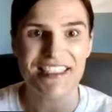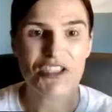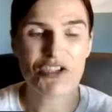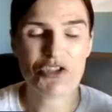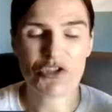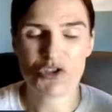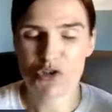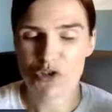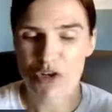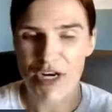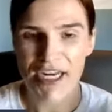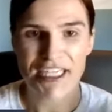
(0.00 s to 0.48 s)

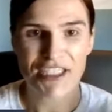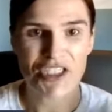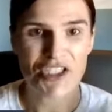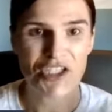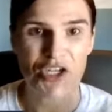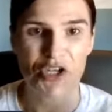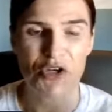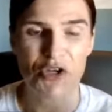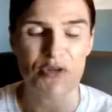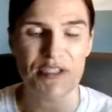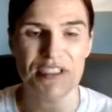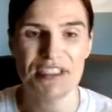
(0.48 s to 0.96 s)
trade
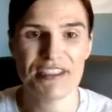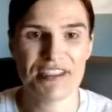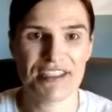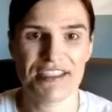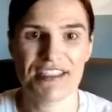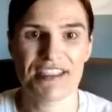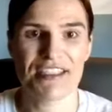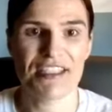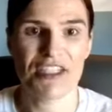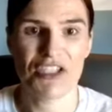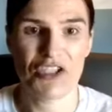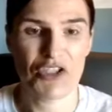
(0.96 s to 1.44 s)
show is
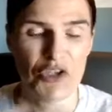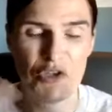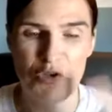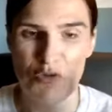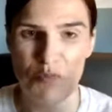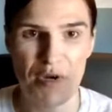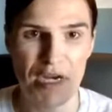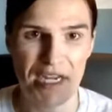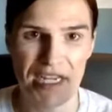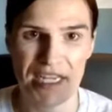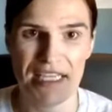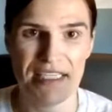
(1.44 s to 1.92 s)

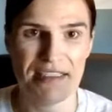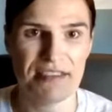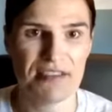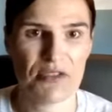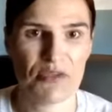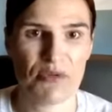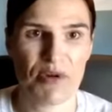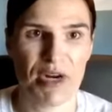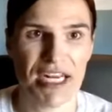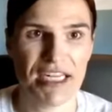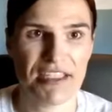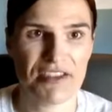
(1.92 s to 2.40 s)
humongous,
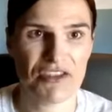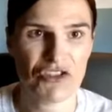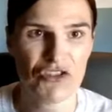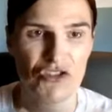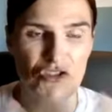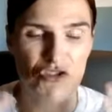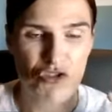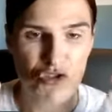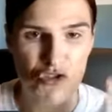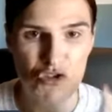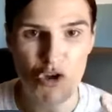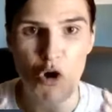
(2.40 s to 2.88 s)
right?
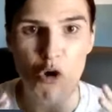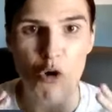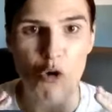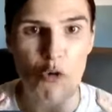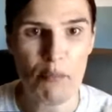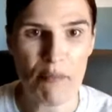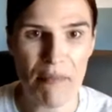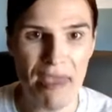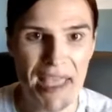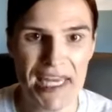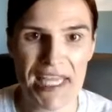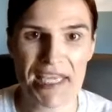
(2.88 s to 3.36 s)
Just so
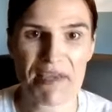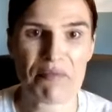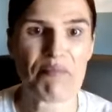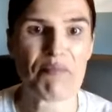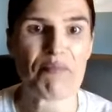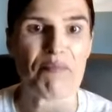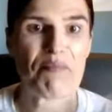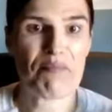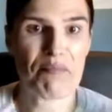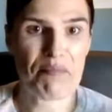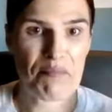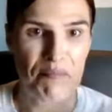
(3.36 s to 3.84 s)
many
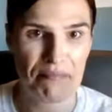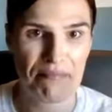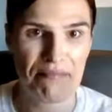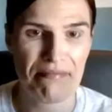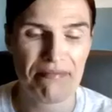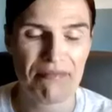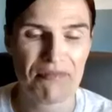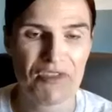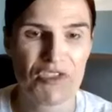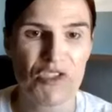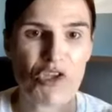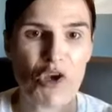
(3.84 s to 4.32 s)

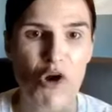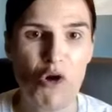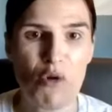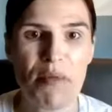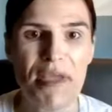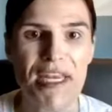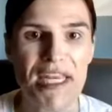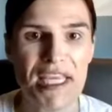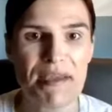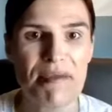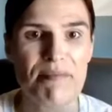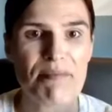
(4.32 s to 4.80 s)

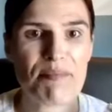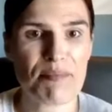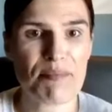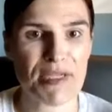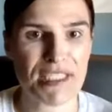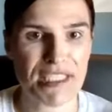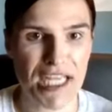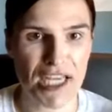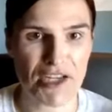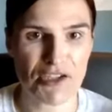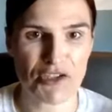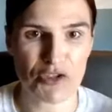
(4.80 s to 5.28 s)

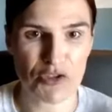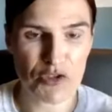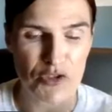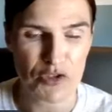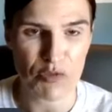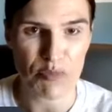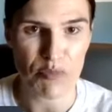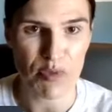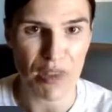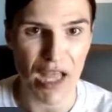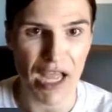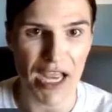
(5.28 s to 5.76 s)
potential
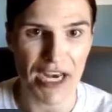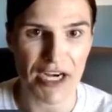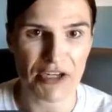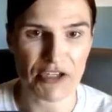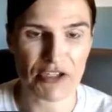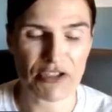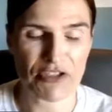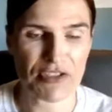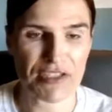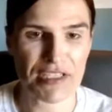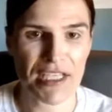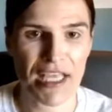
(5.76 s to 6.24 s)

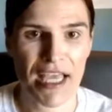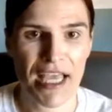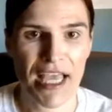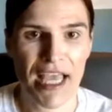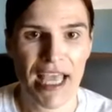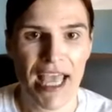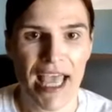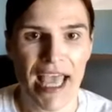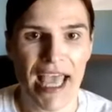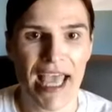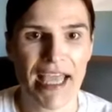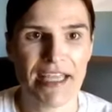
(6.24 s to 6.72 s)
suppliers.
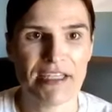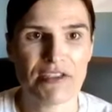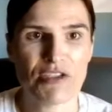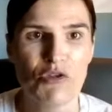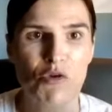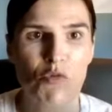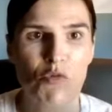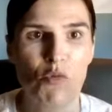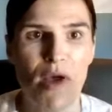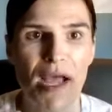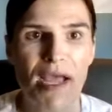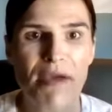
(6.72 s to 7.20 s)
And so
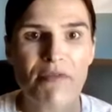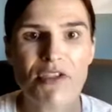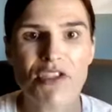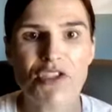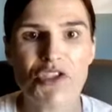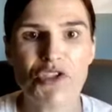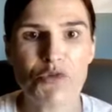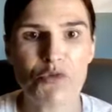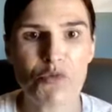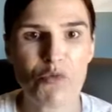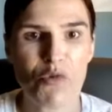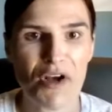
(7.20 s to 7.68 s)
why would
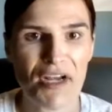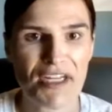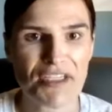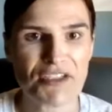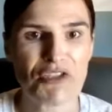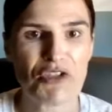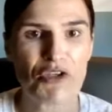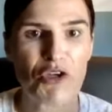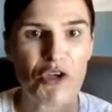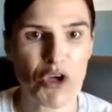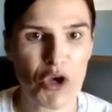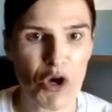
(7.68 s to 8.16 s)
you want
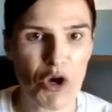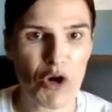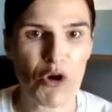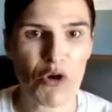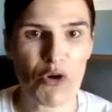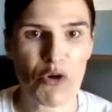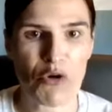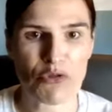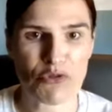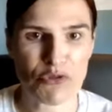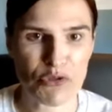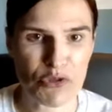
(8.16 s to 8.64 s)
to
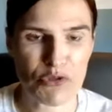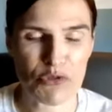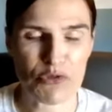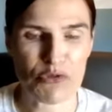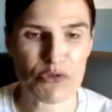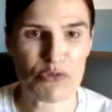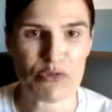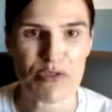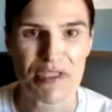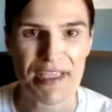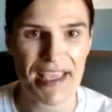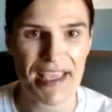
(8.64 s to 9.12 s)
go to the